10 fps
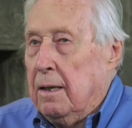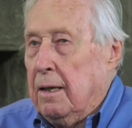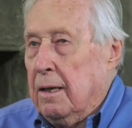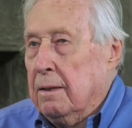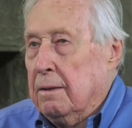
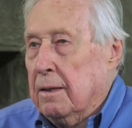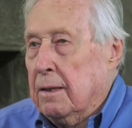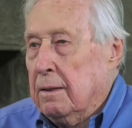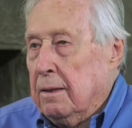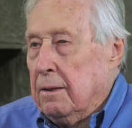
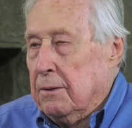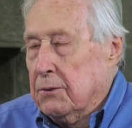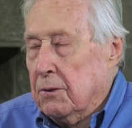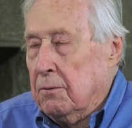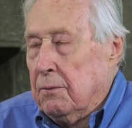and
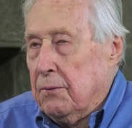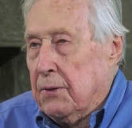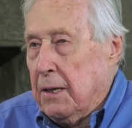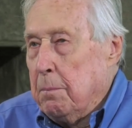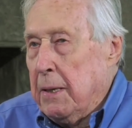so
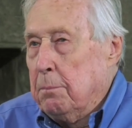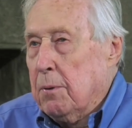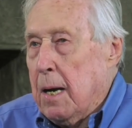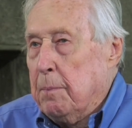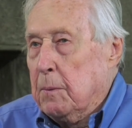they made
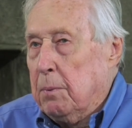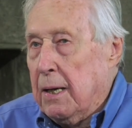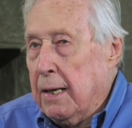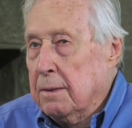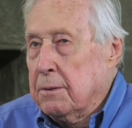proper
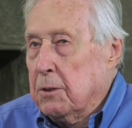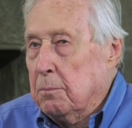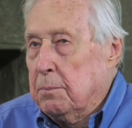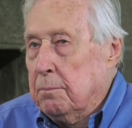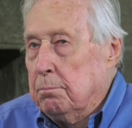plans to.